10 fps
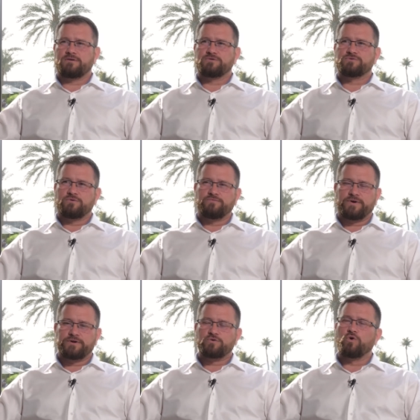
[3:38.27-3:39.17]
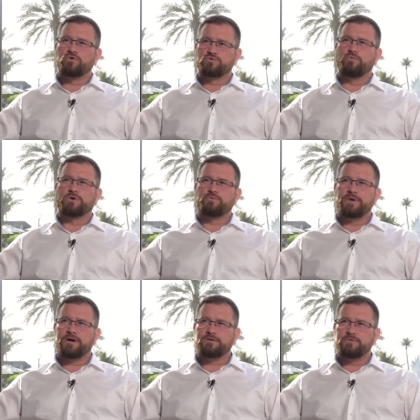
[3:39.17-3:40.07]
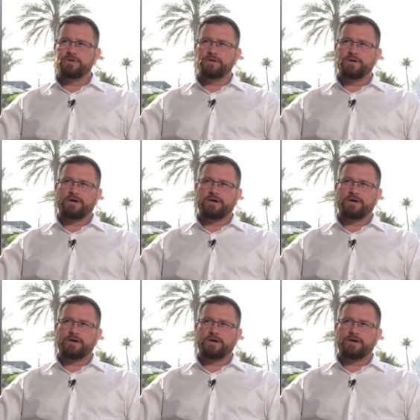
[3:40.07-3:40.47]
also very core to what we are doing,